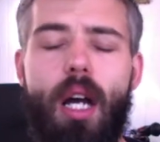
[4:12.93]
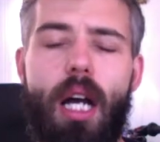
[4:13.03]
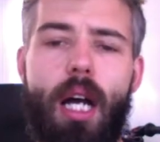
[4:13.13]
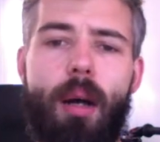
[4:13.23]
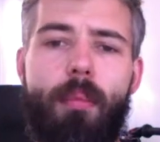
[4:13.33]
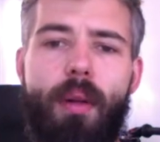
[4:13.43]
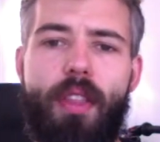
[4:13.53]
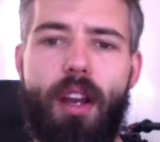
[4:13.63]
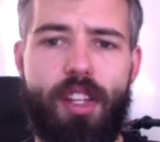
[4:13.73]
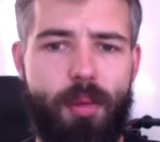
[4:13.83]

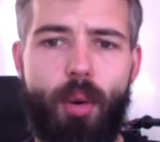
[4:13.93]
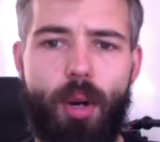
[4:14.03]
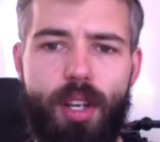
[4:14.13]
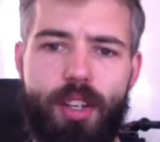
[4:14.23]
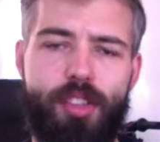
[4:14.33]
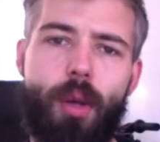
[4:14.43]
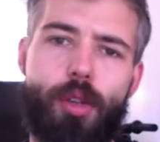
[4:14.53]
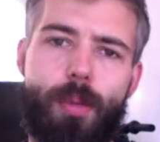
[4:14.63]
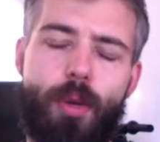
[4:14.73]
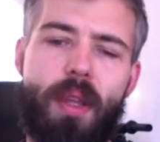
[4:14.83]
but it's important to
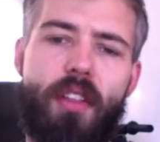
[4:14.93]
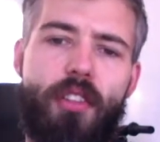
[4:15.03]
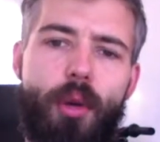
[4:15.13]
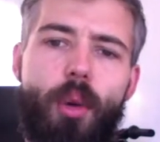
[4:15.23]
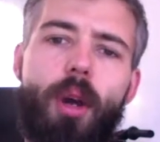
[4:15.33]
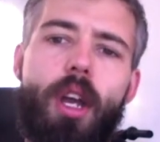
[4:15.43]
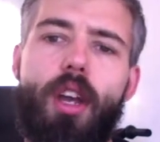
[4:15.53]
distinguish between the 2.